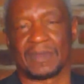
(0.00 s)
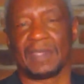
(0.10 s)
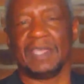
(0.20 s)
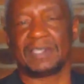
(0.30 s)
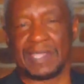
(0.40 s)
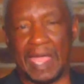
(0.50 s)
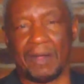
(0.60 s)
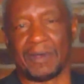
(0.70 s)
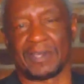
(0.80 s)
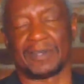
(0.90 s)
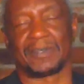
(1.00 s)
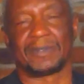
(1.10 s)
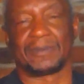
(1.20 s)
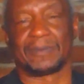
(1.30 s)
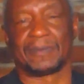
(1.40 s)
It's character.
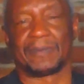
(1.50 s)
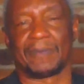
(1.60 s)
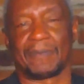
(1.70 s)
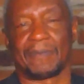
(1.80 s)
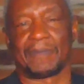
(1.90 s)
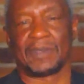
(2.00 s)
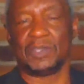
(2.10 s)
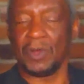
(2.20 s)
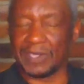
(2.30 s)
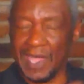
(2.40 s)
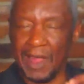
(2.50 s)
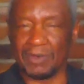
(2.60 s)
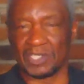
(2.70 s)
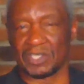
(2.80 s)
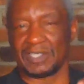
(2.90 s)
Your
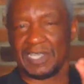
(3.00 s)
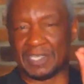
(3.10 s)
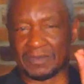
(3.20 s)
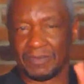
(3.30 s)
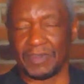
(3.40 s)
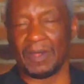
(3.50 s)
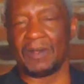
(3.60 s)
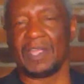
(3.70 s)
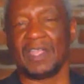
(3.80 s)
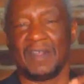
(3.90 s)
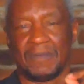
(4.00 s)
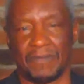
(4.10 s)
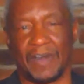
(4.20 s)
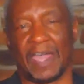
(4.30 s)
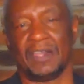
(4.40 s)
character is very
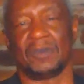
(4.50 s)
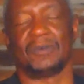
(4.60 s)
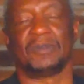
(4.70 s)
vital.